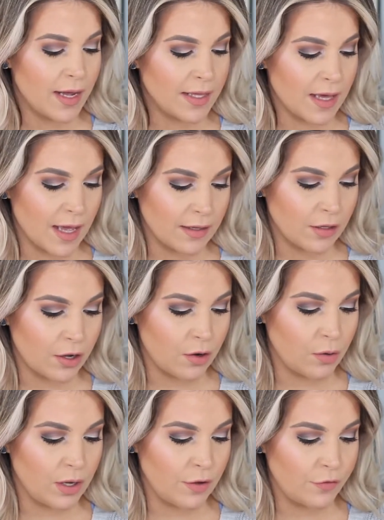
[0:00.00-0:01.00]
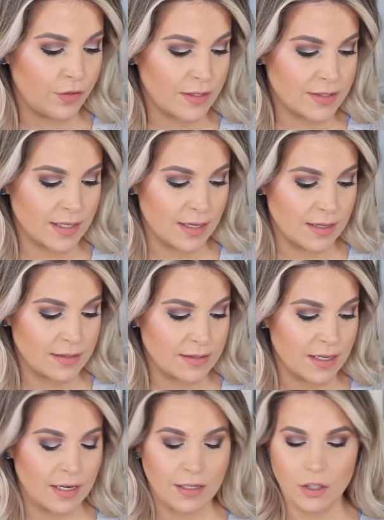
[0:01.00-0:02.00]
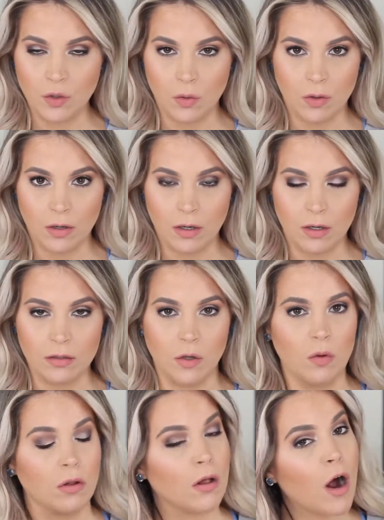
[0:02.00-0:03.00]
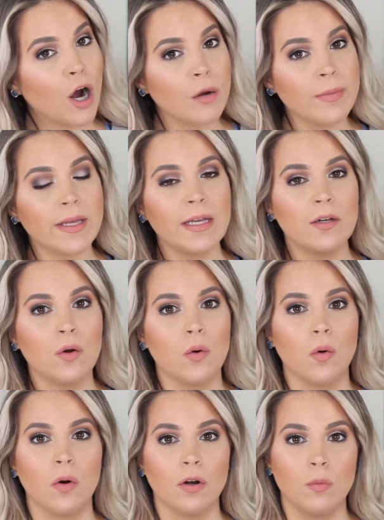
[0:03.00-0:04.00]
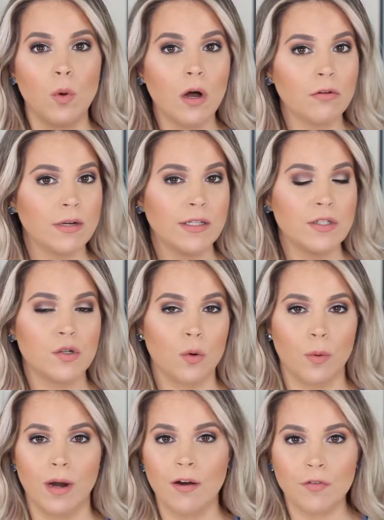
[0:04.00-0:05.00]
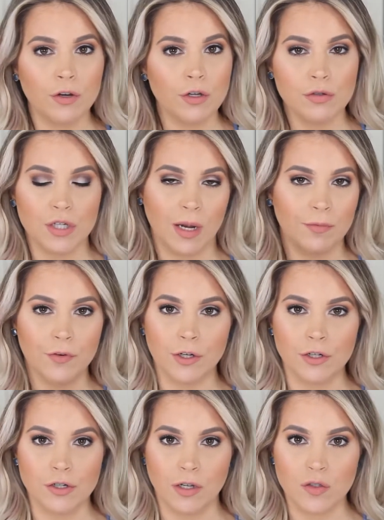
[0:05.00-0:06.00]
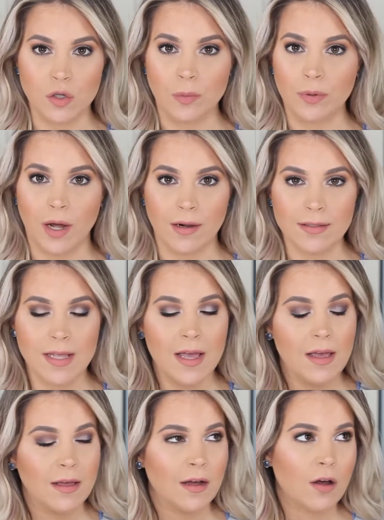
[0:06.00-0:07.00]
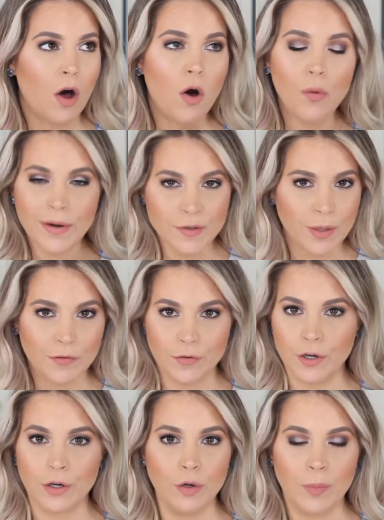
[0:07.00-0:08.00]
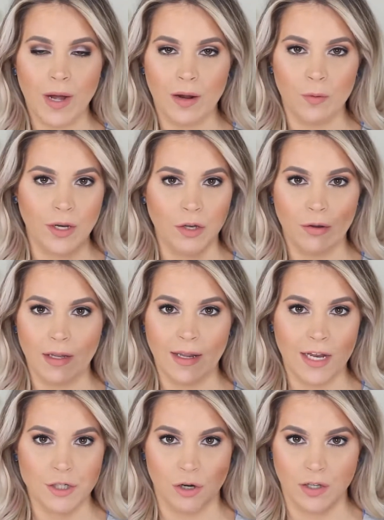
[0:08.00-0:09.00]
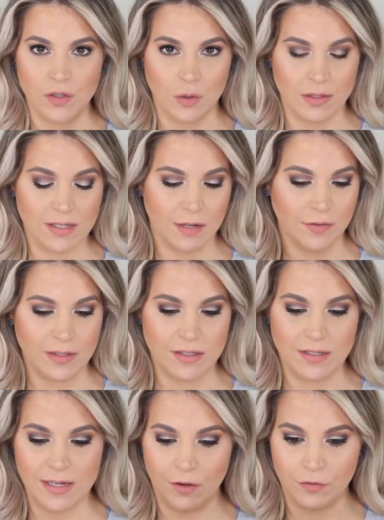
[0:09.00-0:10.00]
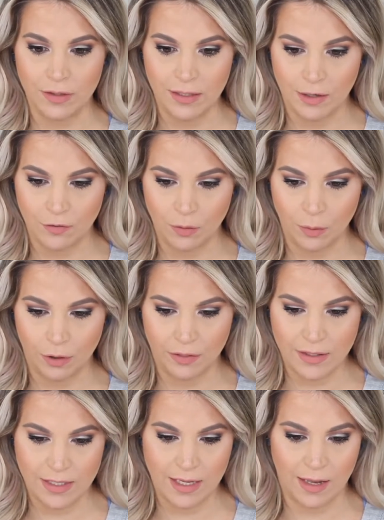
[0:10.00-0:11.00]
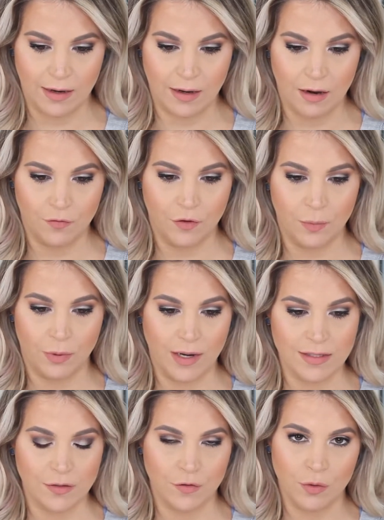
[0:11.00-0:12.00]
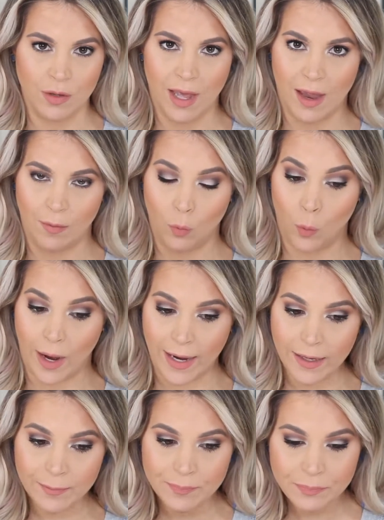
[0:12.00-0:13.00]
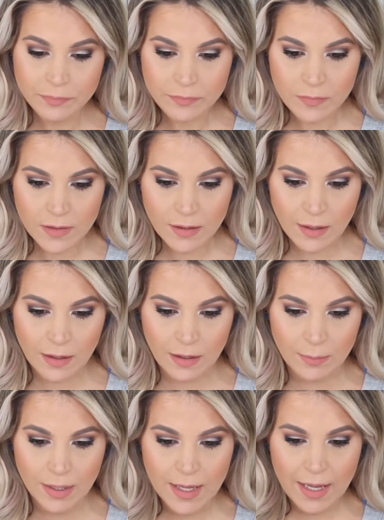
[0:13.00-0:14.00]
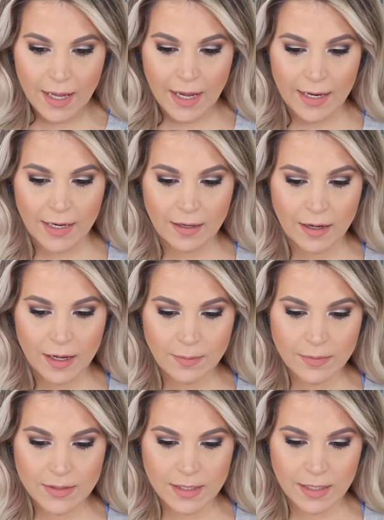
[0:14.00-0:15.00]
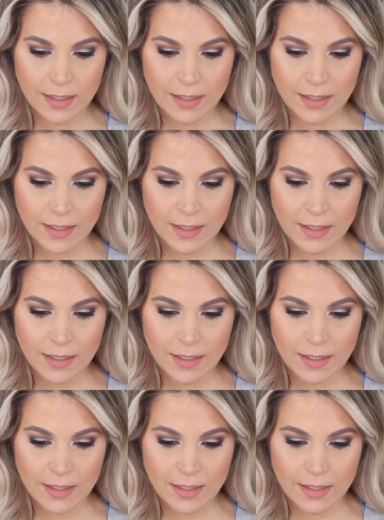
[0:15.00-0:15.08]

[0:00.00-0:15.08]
again, though, if this is in your local Harmon or Walgreens or wherever you shop for your drugstore products, always wait for a coupon when you can get drugstore stuff. It's definitely never worth it to get it full price if you can wait. And it comes